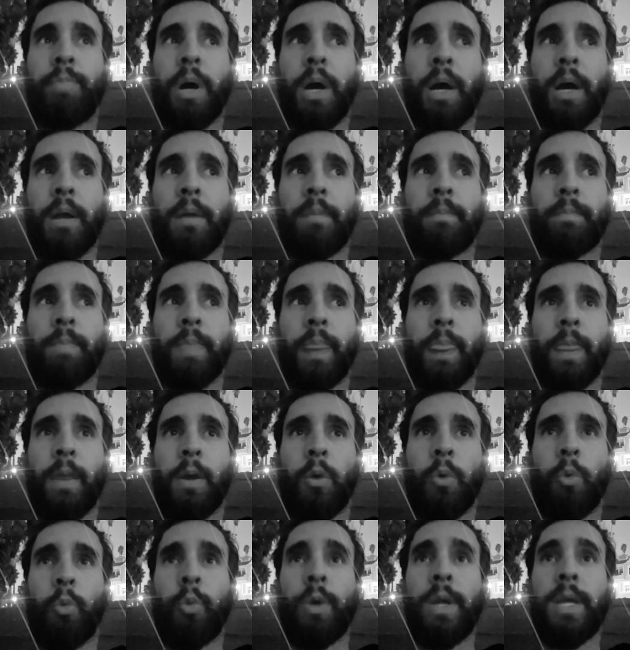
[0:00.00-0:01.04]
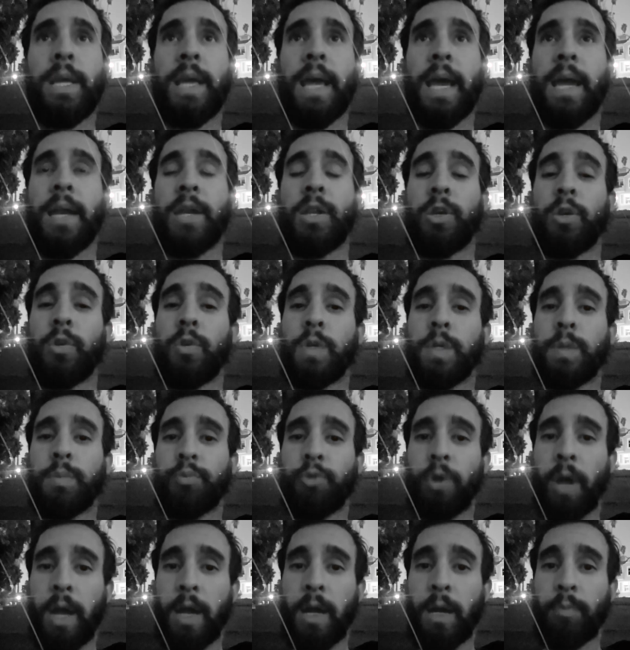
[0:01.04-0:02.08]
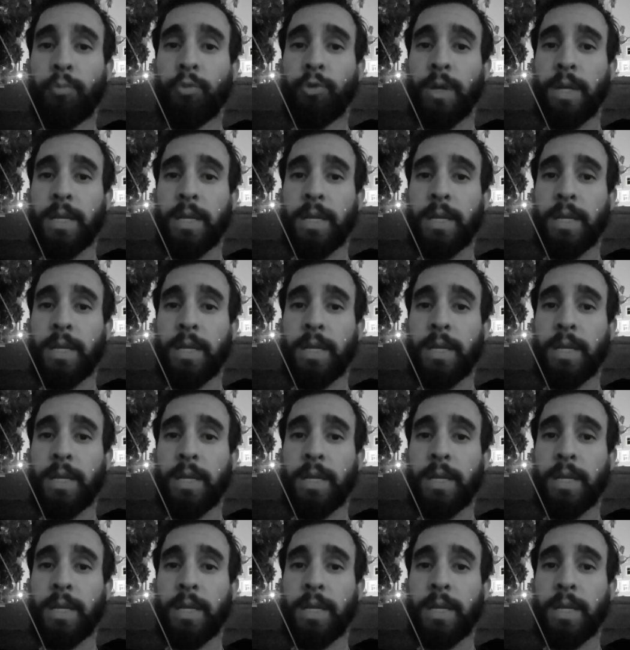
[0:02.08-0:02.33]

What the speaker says: but we can use prayer